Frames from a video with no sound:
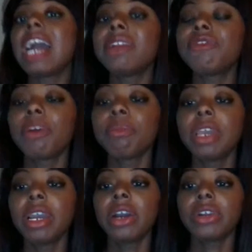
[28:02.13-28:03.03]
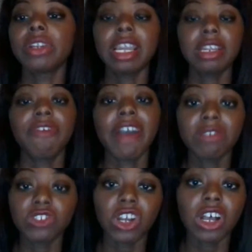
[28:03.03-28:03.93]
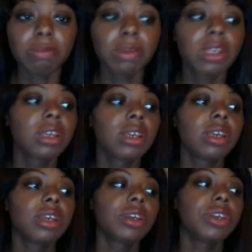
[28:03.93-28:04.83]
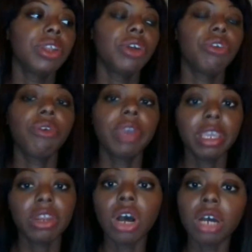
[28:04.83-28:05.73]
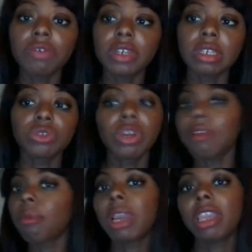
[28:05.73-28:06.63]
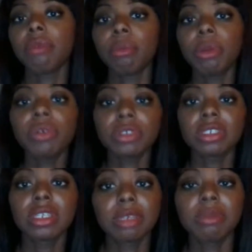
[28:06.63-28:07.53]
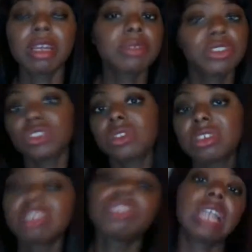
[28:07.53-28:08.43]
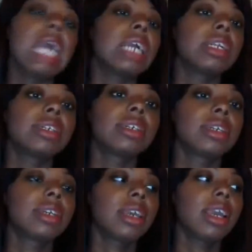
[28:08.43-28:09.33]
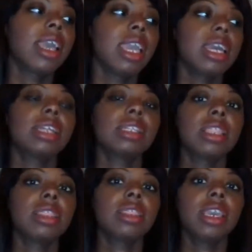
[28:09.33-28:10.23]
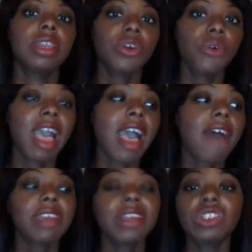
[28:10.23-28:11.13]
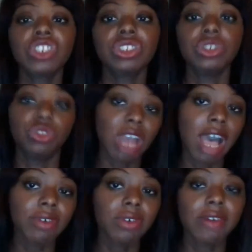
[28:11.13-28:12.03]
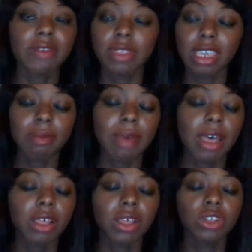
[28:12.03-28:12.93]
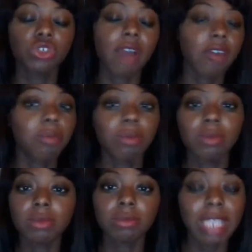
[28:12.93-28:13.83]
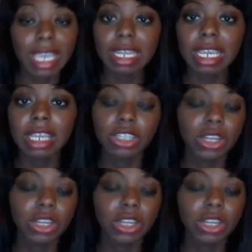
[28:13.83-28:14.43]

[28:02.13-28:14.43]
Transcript: from their 9 to 5 job, going in office or even working remote. Sometimes they're still just tired, and they don't have the energy to travel or to think about travel planning,